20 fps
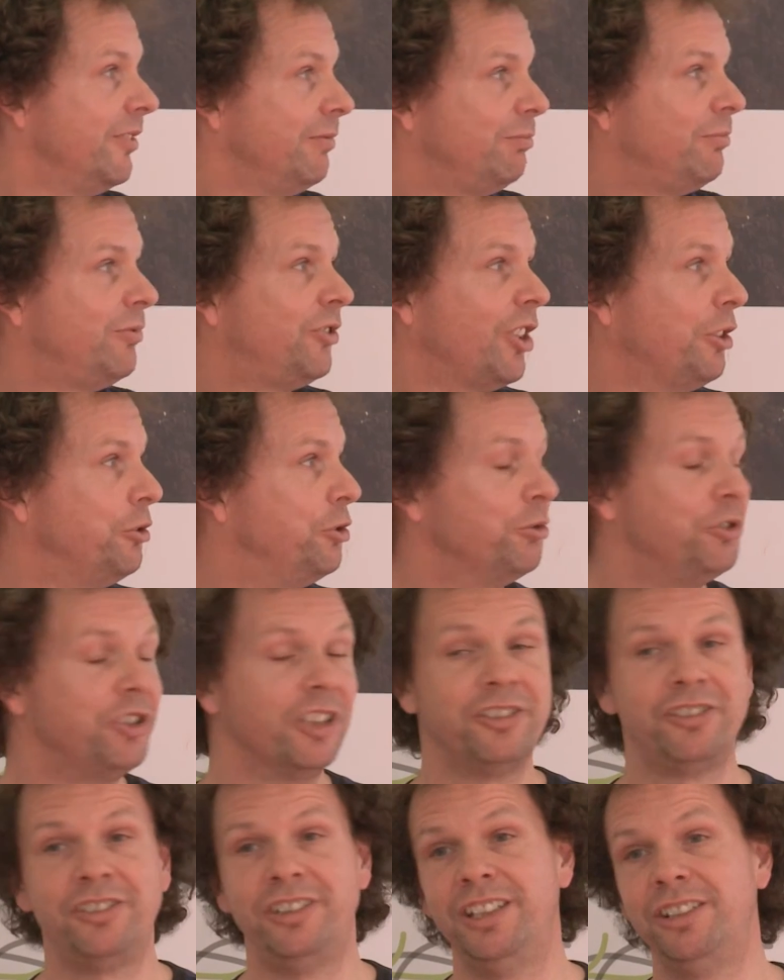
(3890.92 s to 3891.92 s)
social
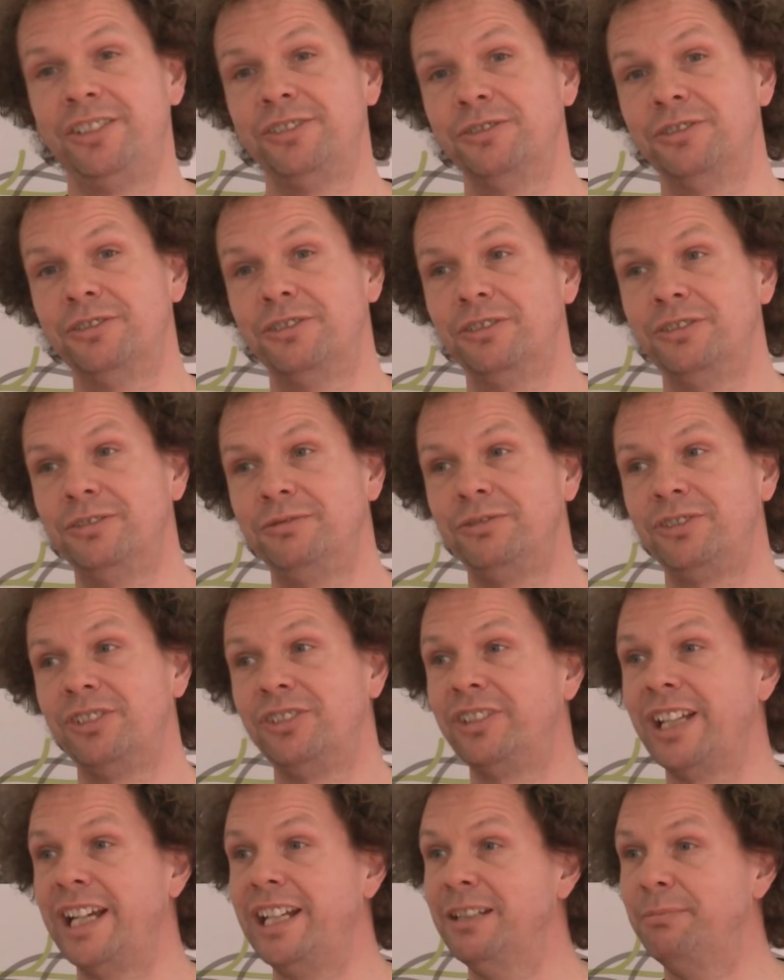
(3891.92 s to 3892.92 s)
justice or
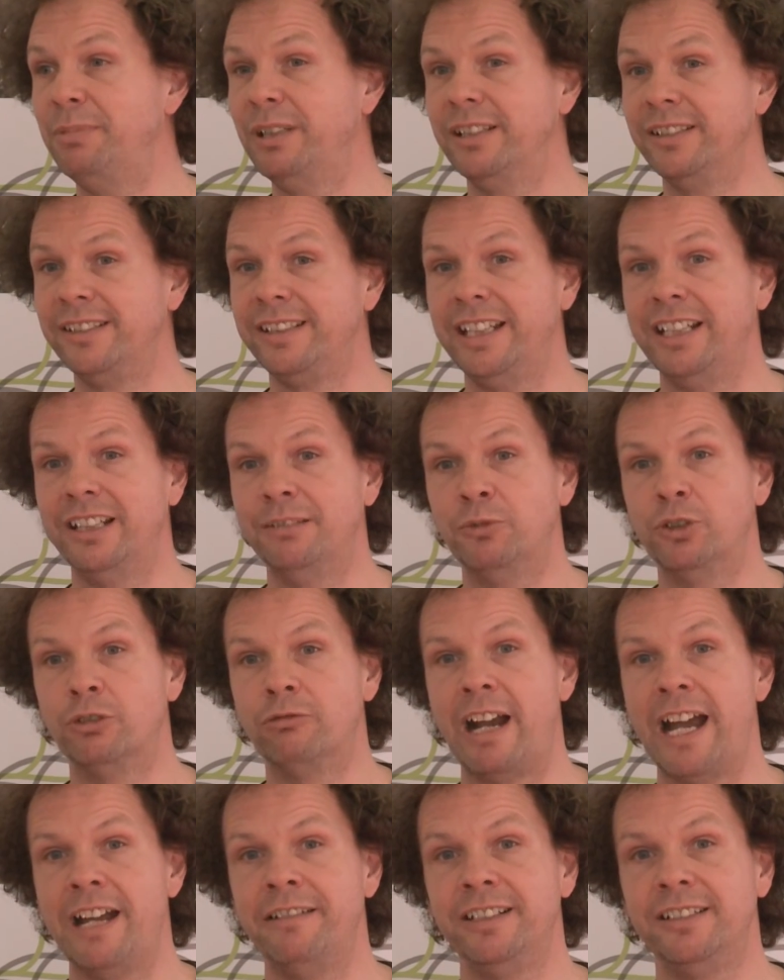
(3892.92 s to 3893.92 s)
sustainability in a more
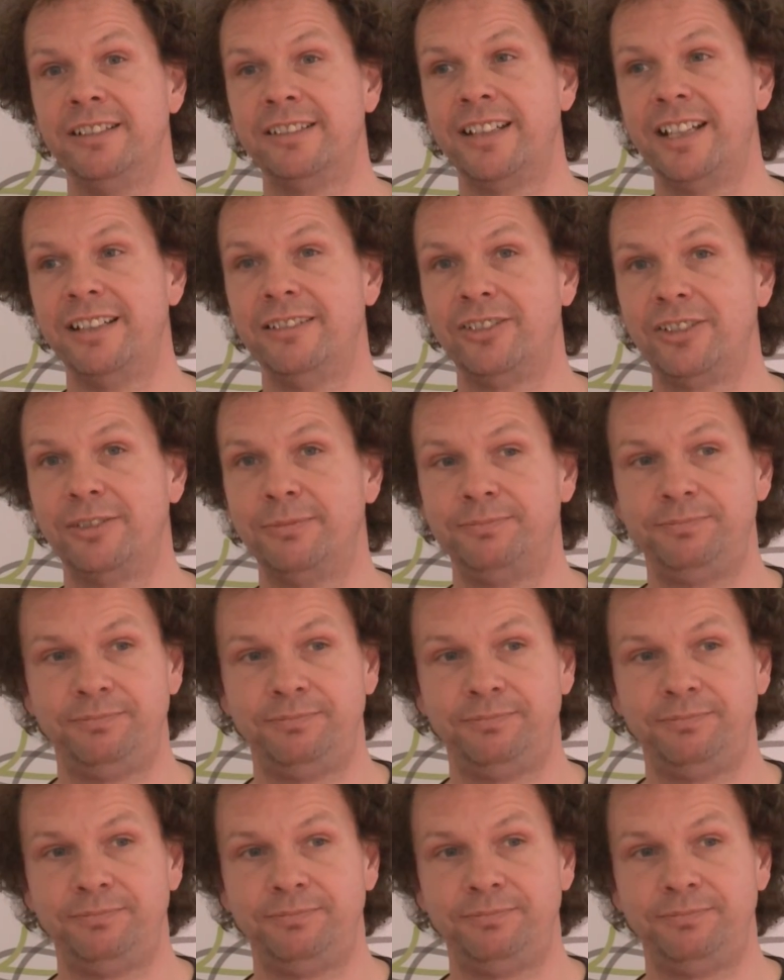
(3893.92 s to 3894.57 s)
rounded sense.